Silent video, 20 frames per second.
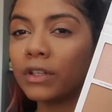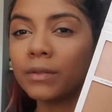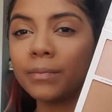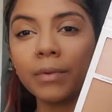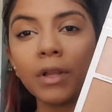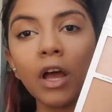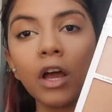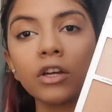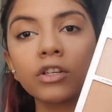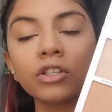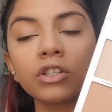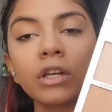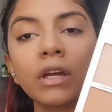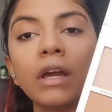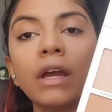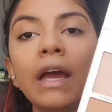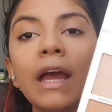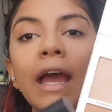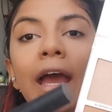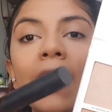blush,
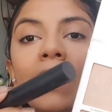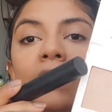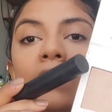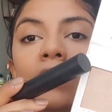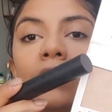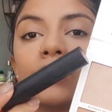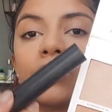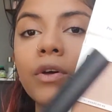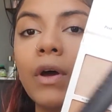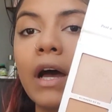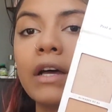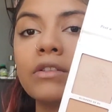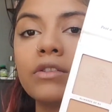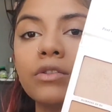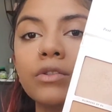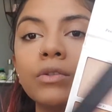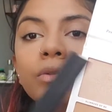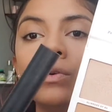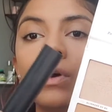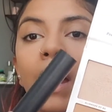and it also has
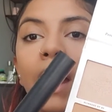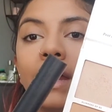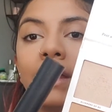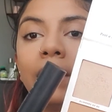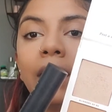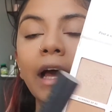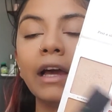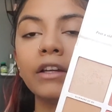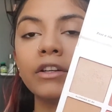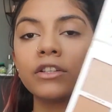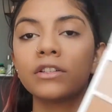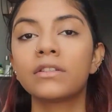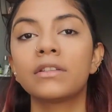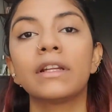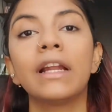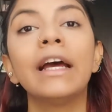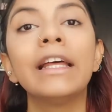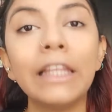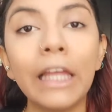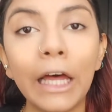2 highlighters
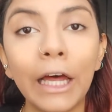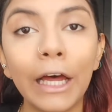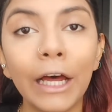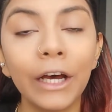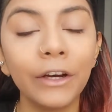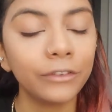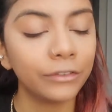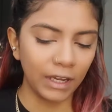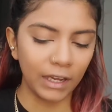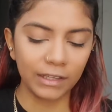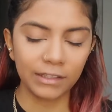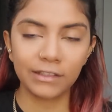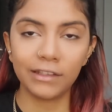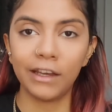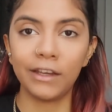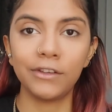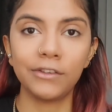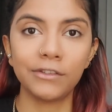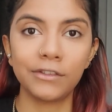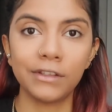that I love. Yes,
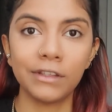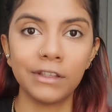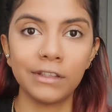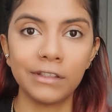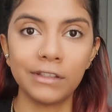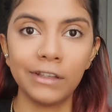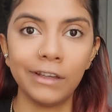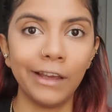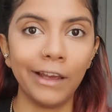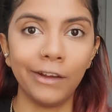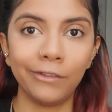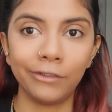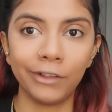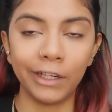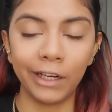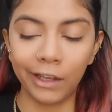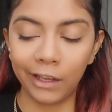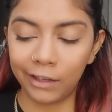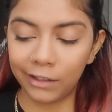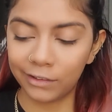I use this every
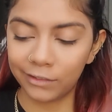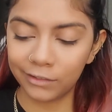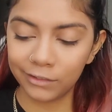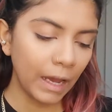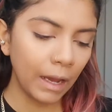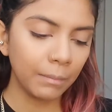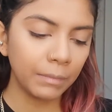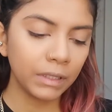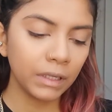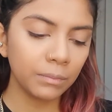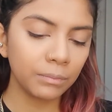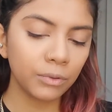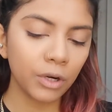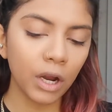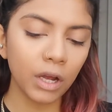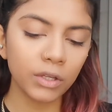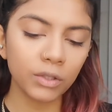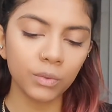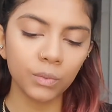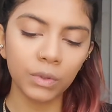day. I'm gonna
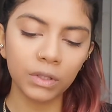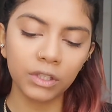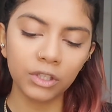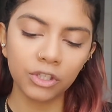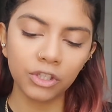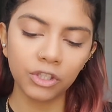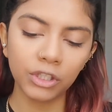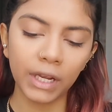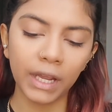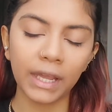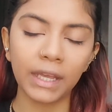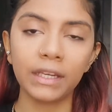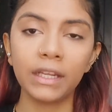bronze with the shade